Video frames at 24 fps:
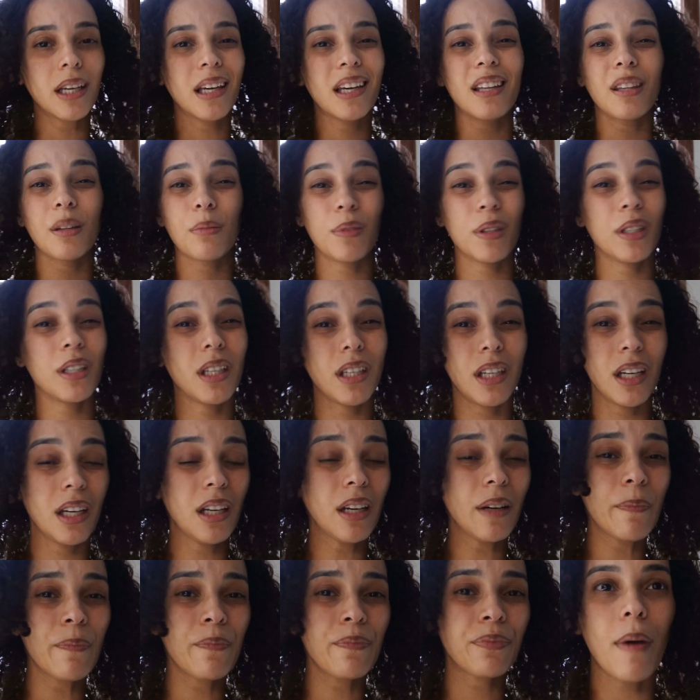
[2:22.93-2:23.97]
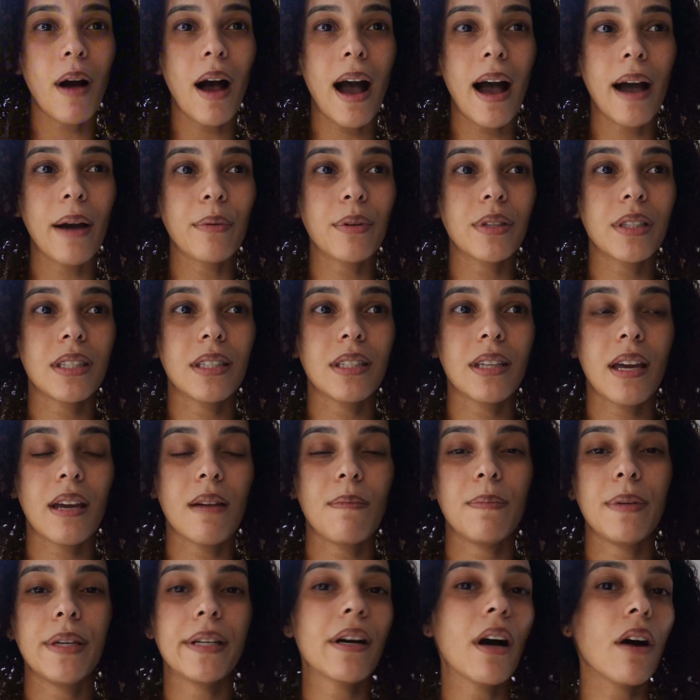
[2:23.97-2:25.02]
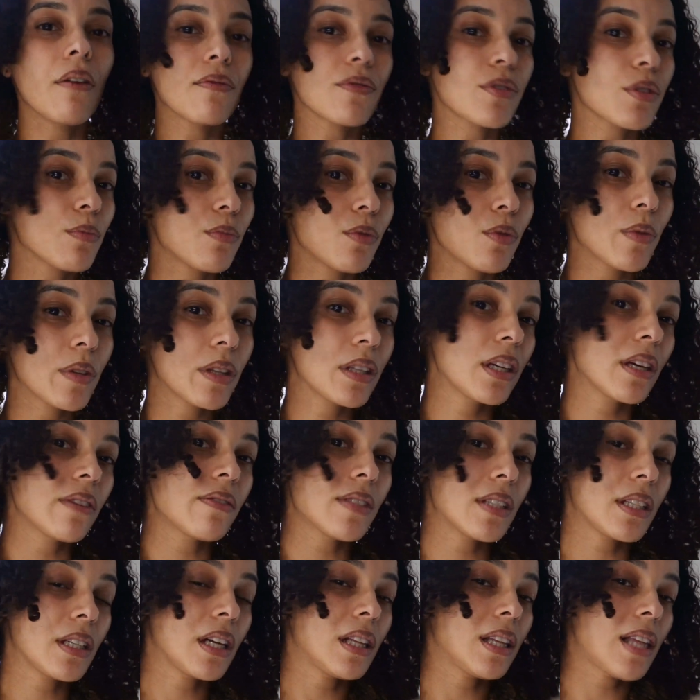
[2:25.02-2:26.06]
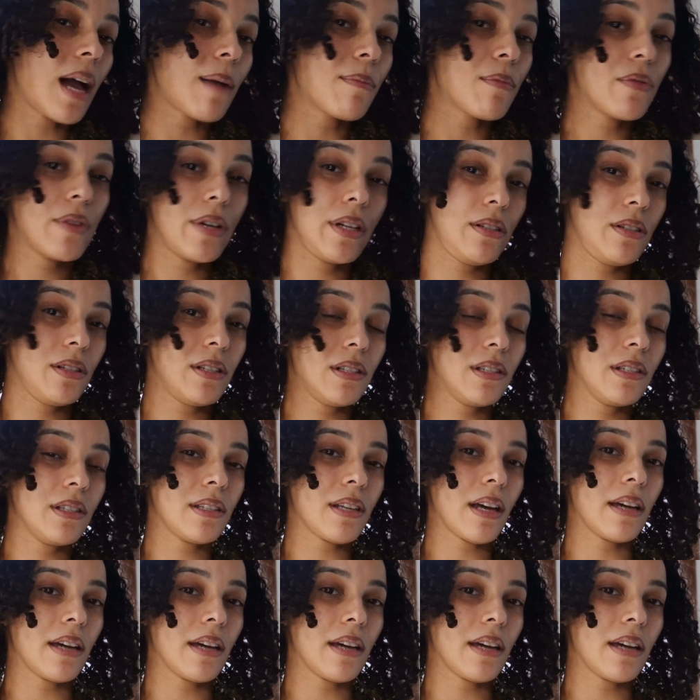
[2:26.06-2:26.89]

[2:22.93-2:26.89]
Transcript: In the beginning, I would say be comfortable with gifted collaborations.